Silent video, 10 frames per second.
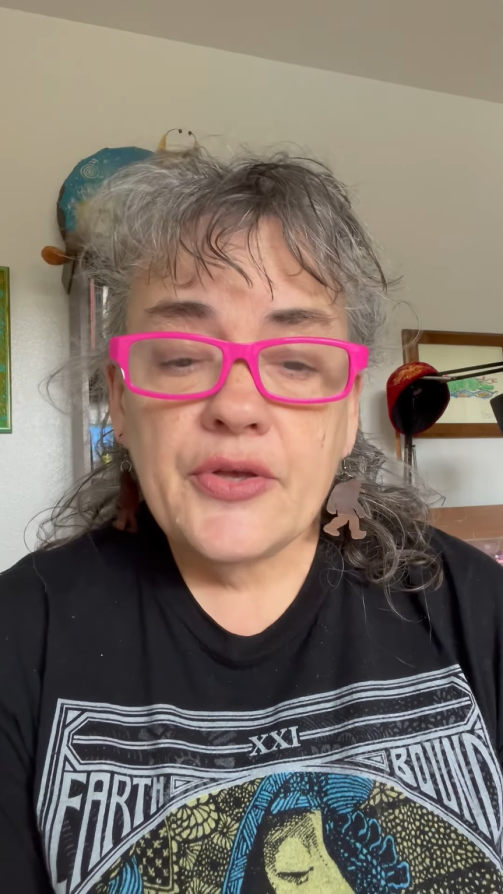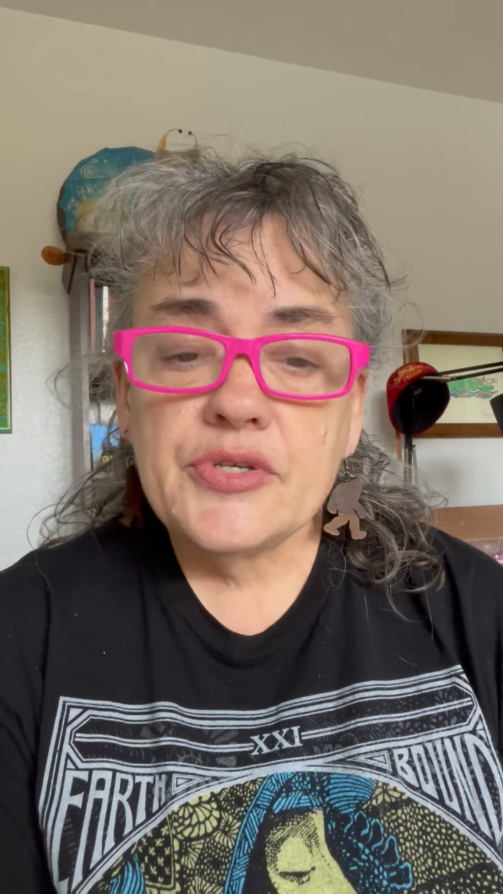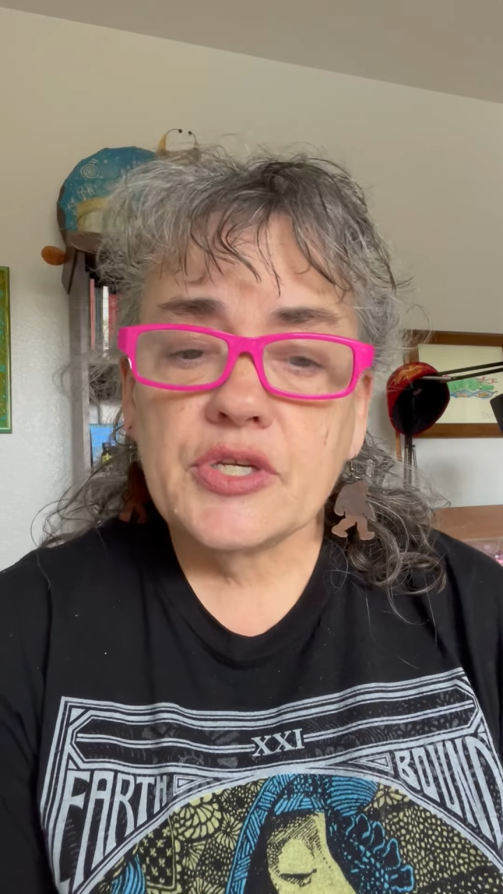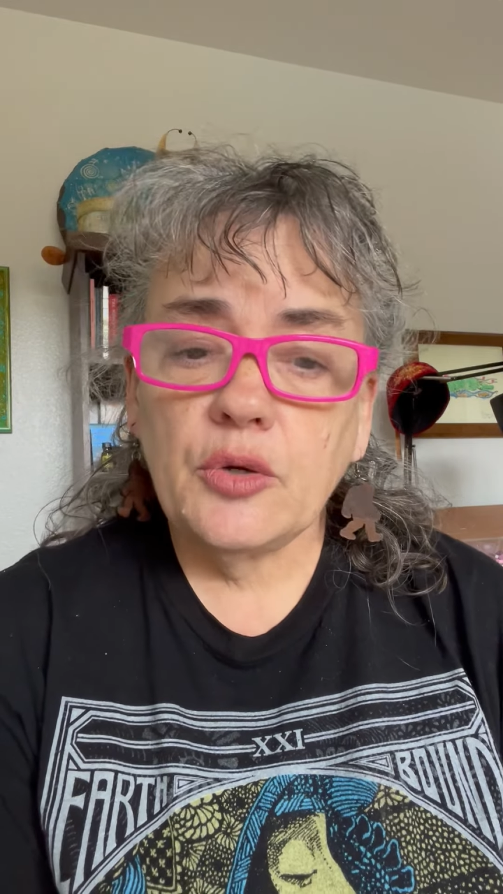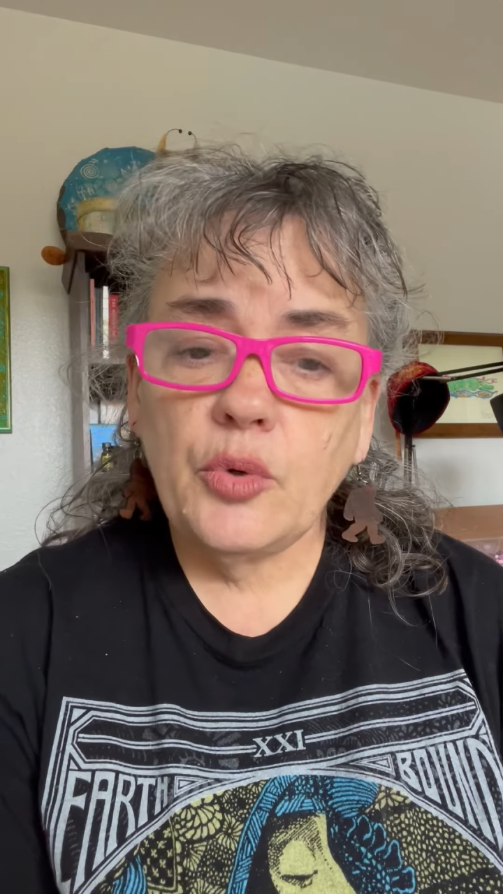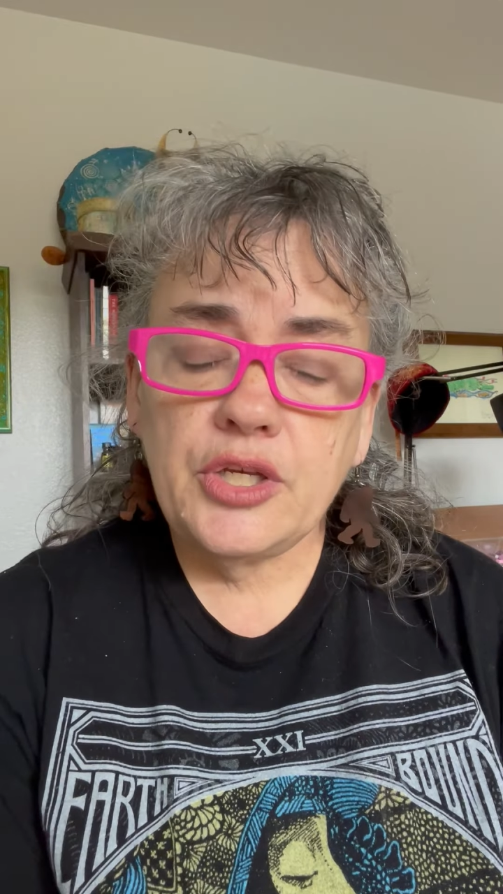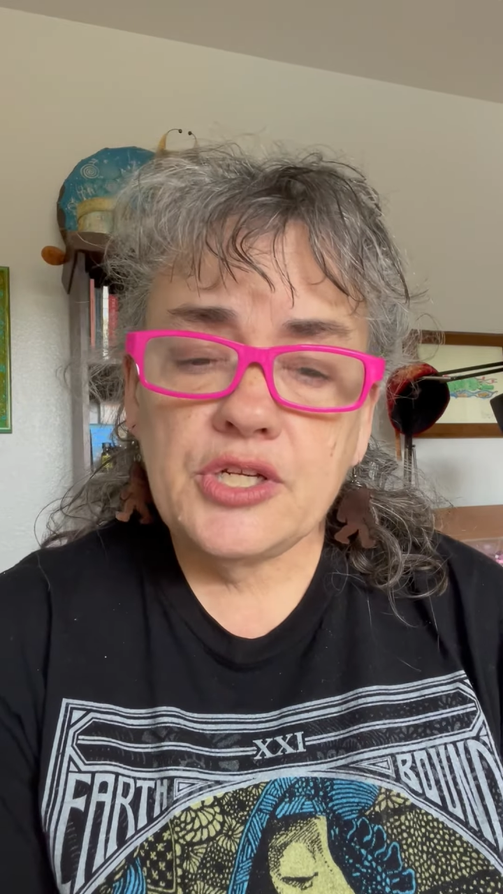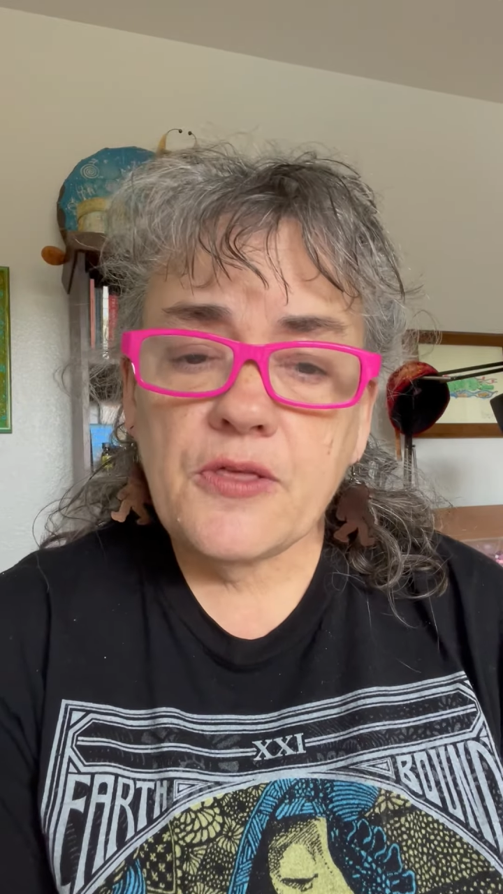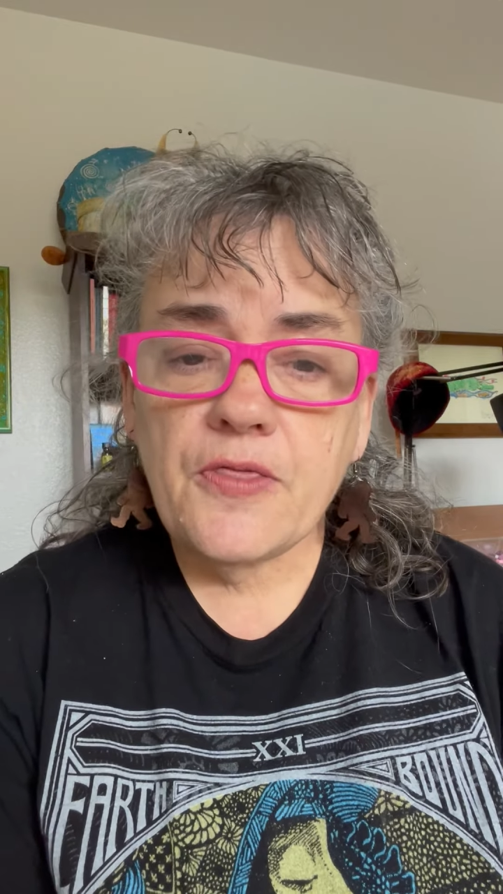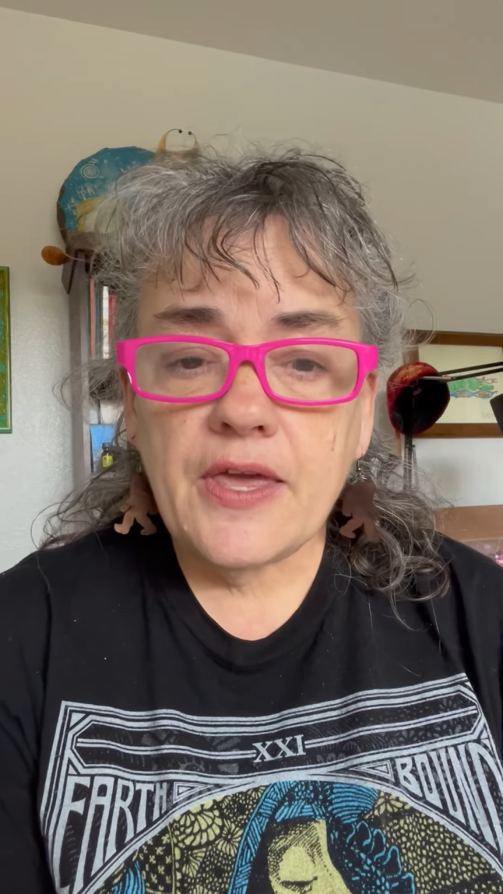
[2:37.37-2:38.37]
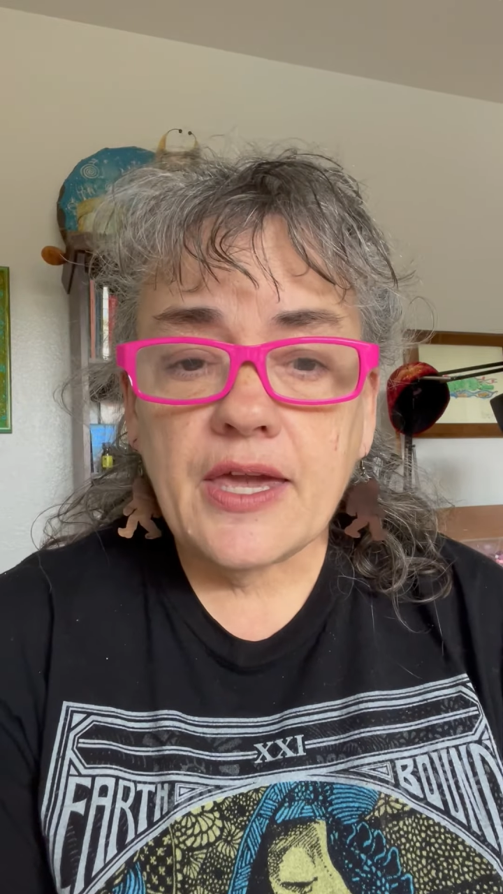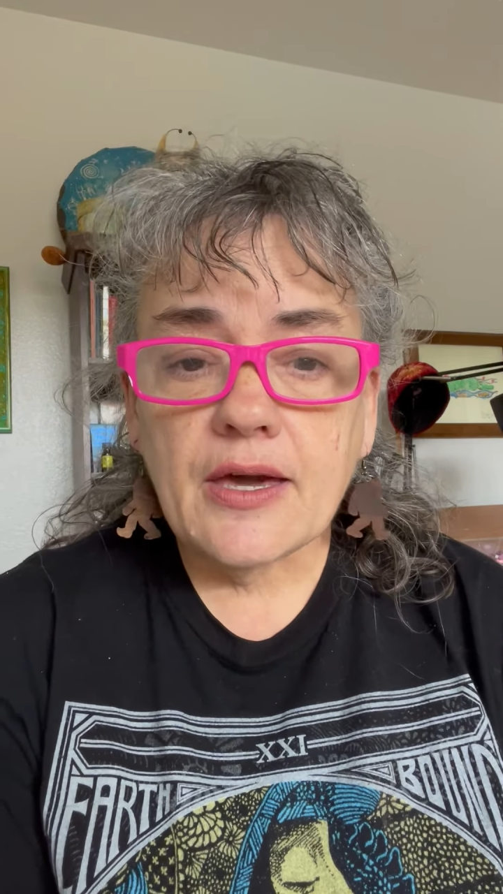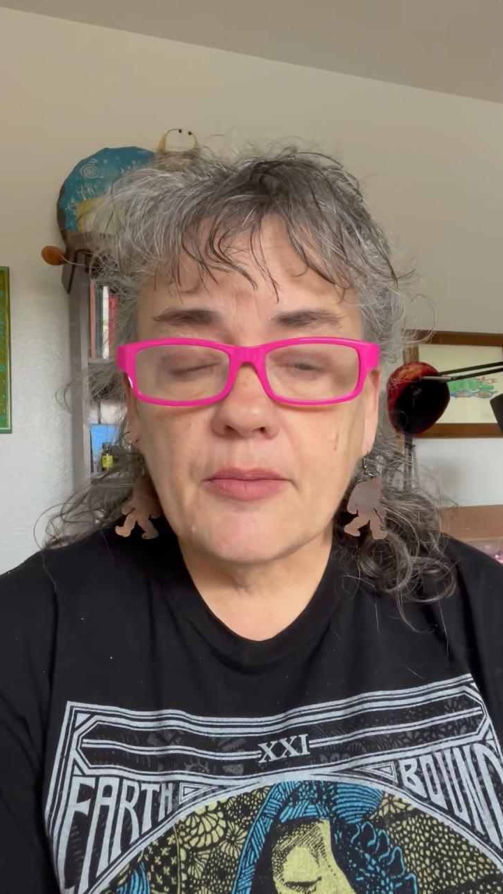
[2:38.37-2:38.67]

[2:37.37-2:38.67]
So I want you to think